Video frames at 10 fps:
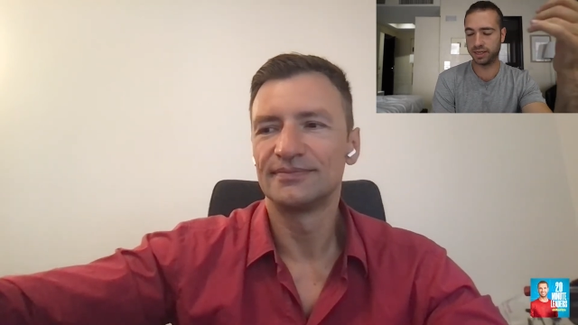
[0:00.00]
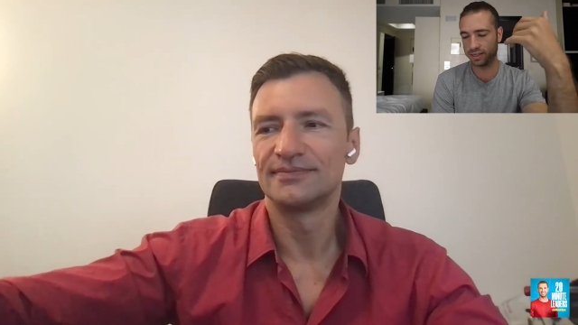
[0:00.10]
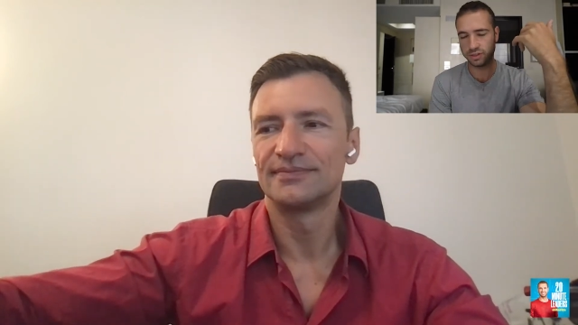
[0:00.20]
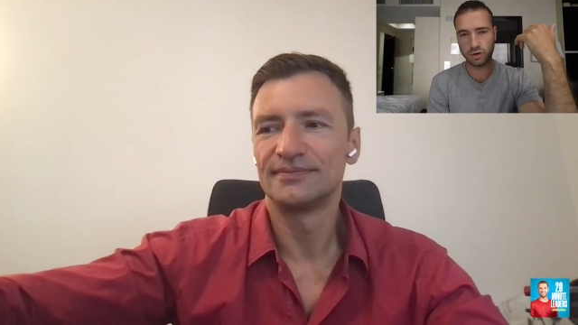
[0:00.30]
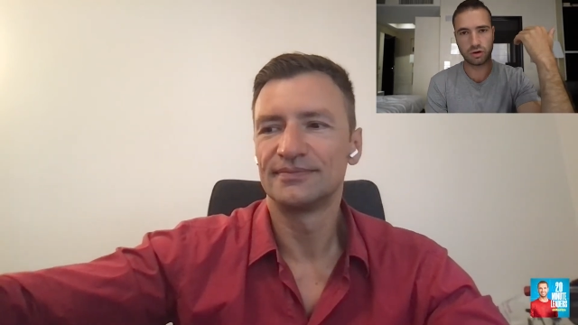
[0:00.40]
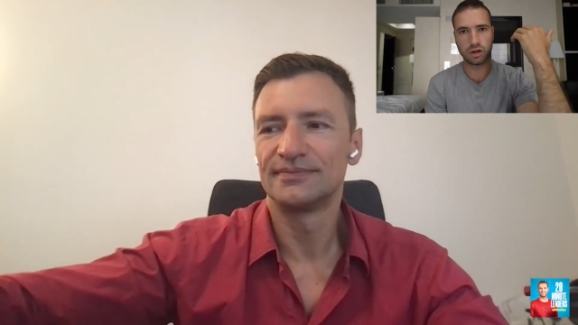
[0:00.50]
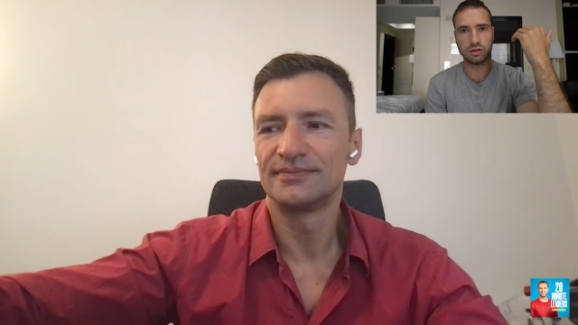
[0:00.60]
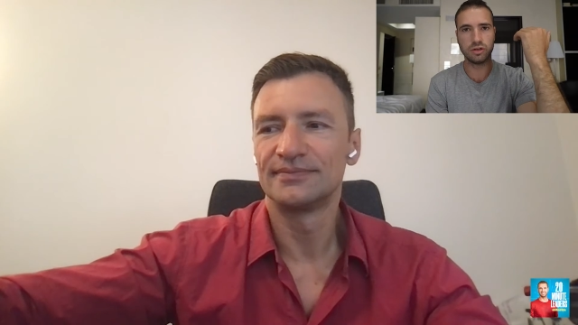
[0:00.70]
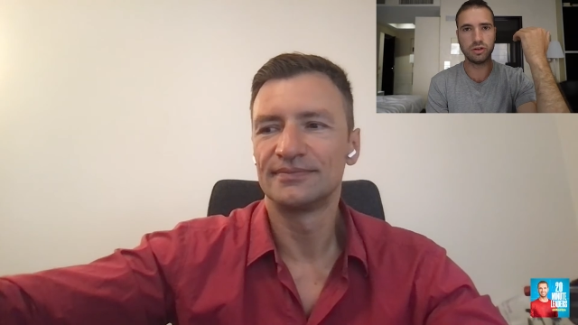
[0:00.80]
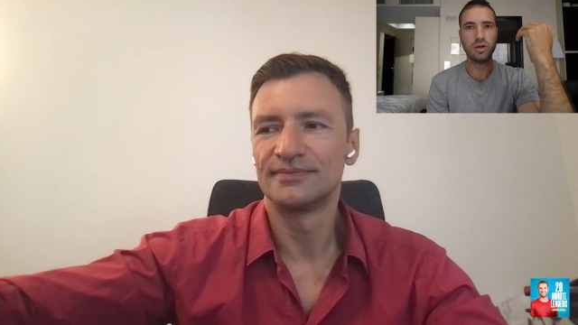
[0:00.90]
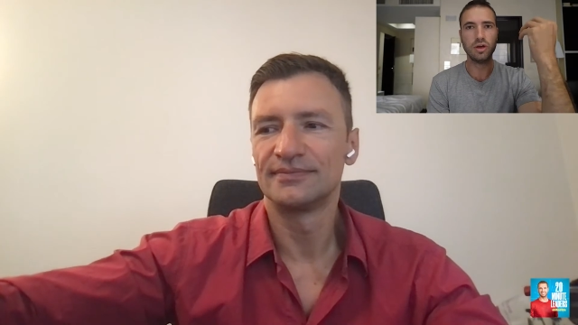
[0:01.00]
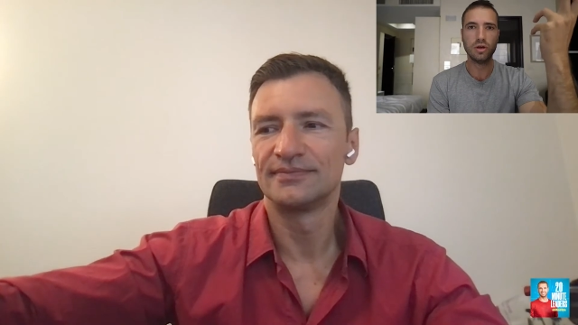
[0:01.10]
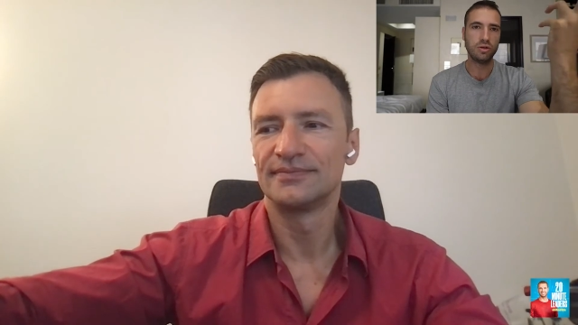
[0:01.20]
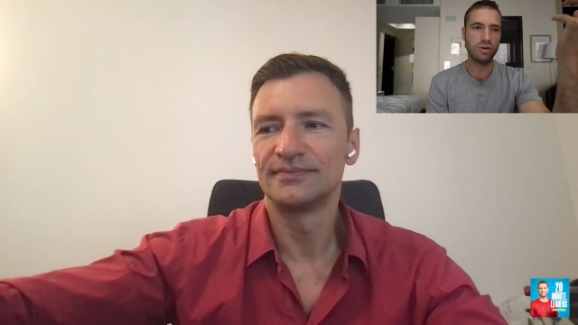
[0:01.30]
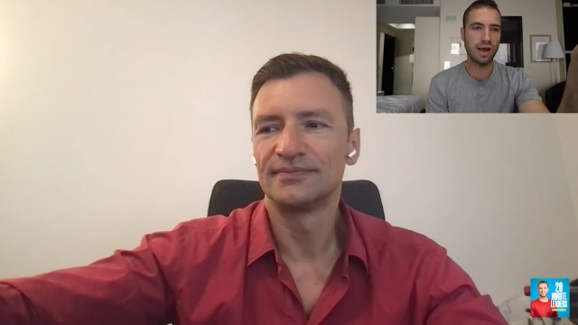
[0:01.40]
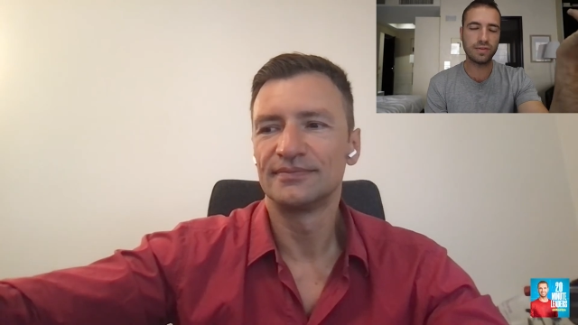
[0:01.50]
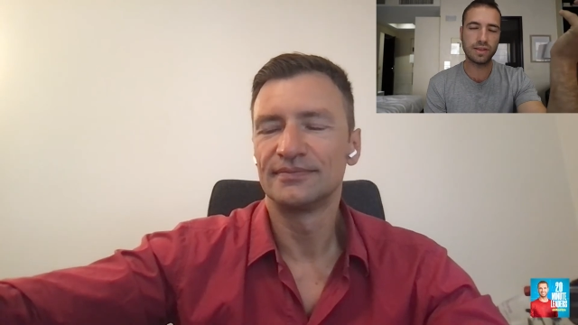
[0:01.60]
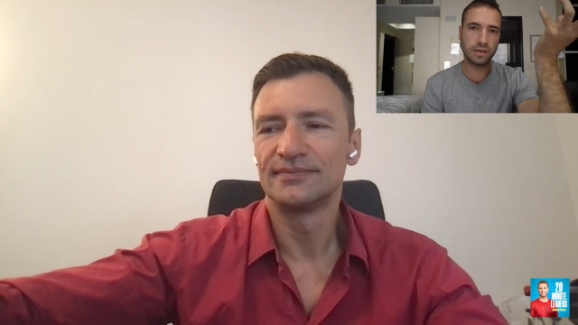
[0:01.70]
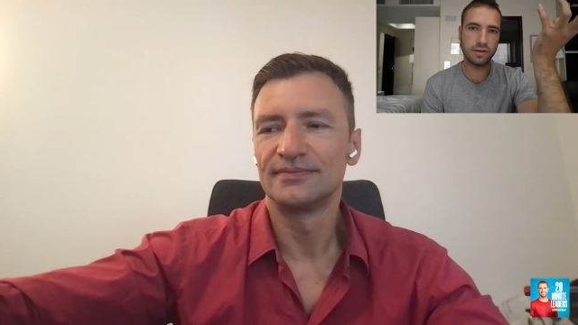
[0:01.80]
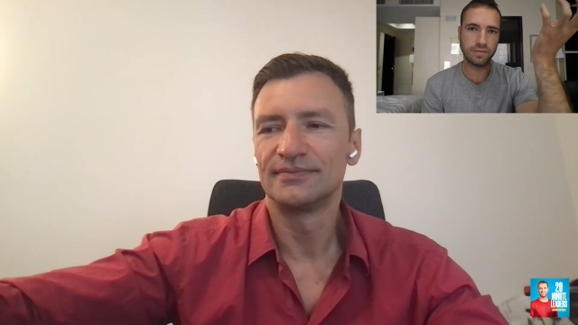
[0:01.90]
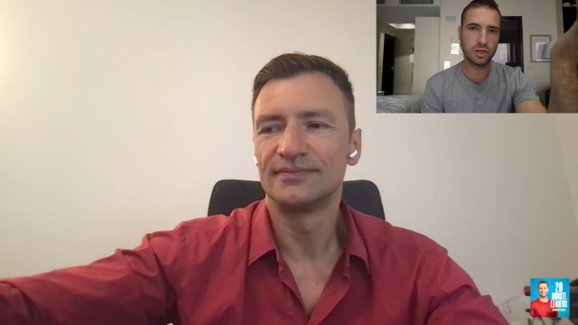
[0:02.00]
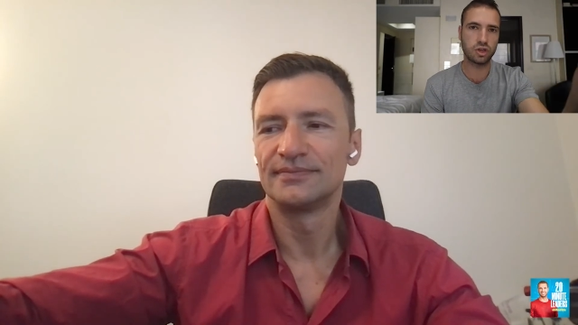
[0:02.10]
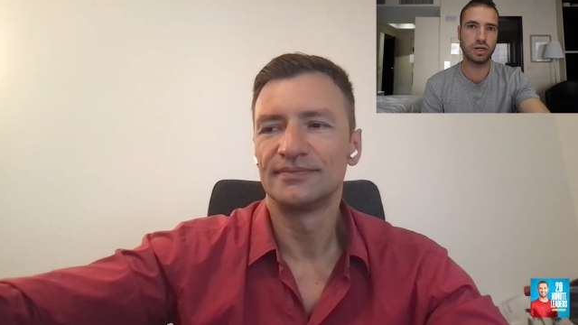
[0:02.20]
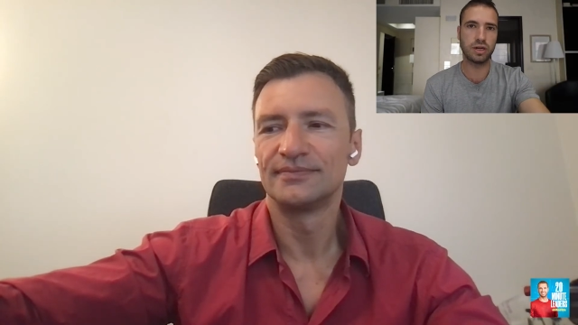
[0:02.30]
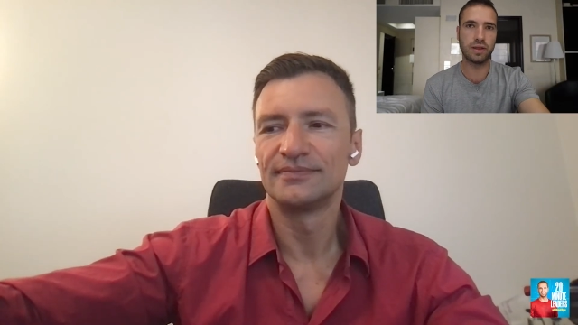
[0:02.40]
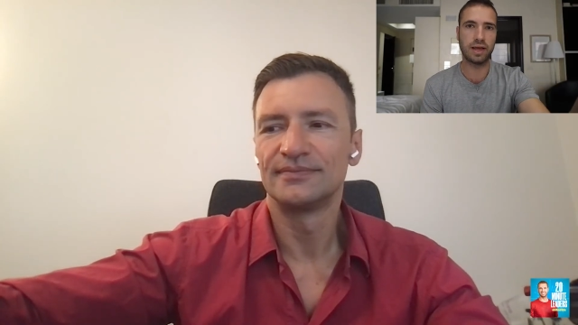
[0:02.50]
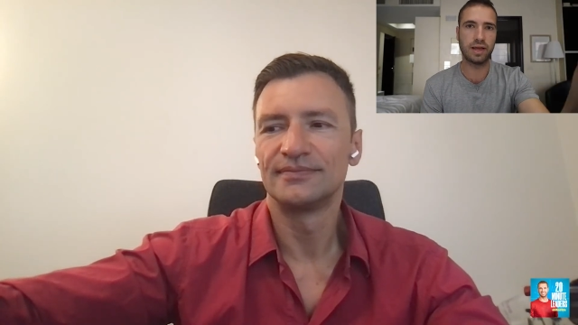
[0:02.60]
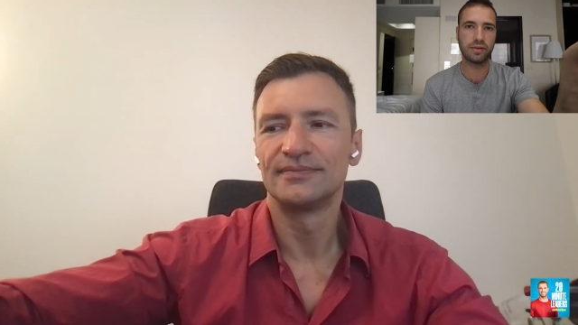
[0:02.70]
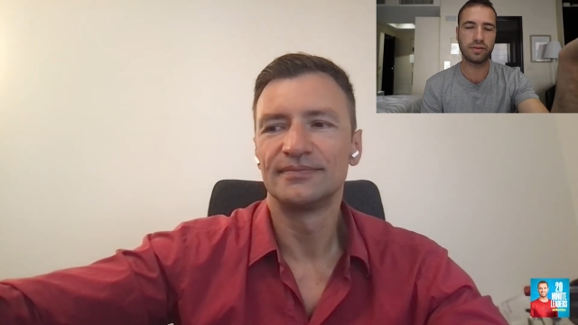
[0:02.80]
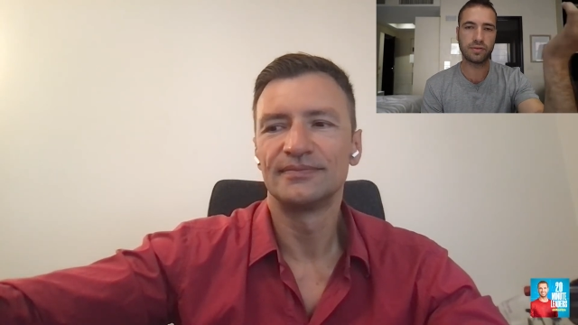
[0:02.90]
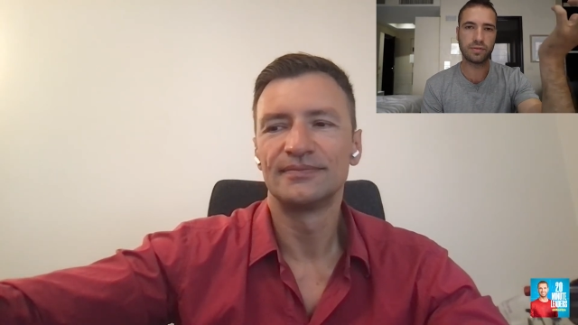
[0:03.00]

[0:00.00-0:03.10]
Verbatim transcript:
Speaker 1: You're on, you you have this conviction that